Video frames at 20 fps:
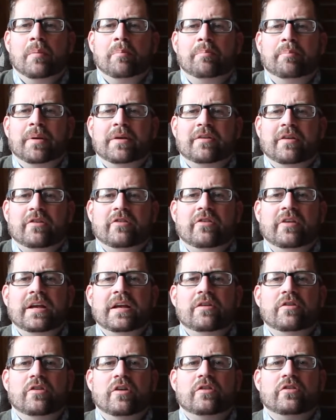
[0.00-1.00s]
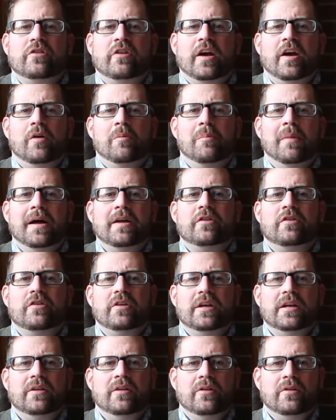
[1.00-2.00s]
but to see just how
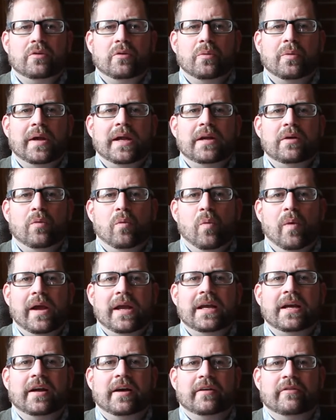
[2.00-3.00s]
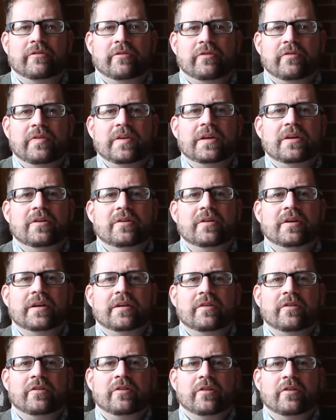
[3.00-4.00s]
much in the great wake of fear
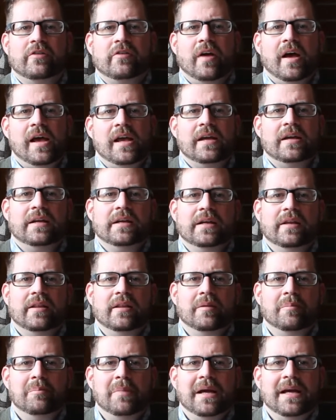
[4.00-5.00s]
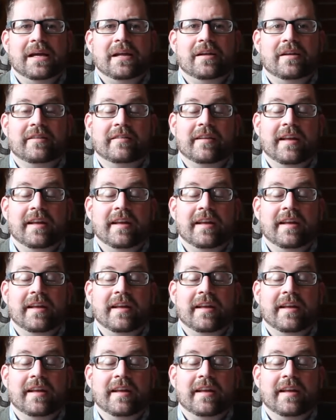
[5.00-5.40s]
in society the man